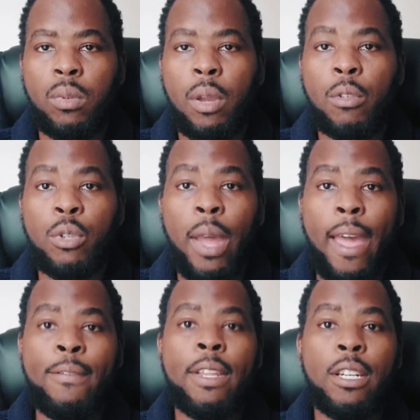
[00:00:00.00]
there is no
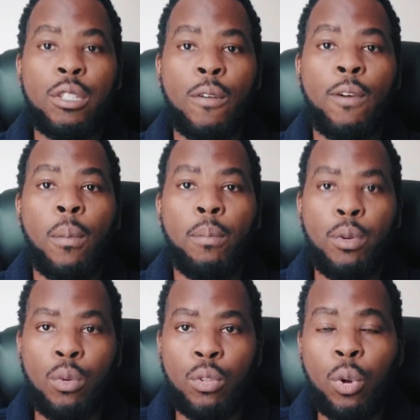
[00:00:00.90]
evidence of
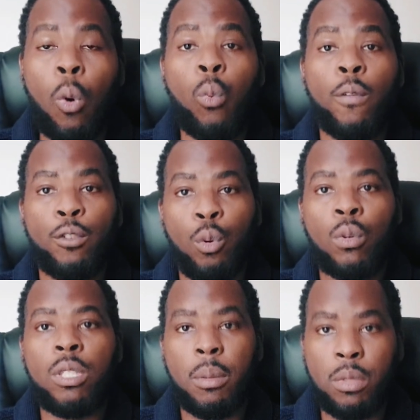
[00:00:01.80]
abuse or withdrawal
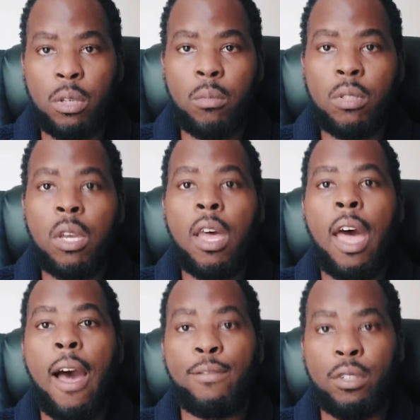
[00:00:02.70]
symptoms
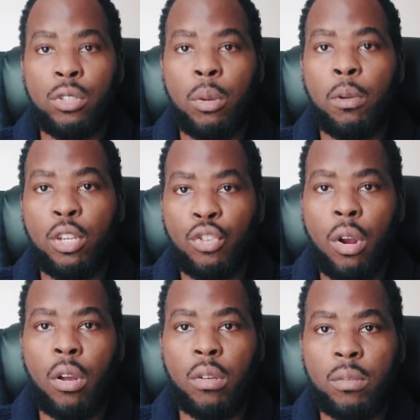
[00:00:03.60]
after stopping the drug.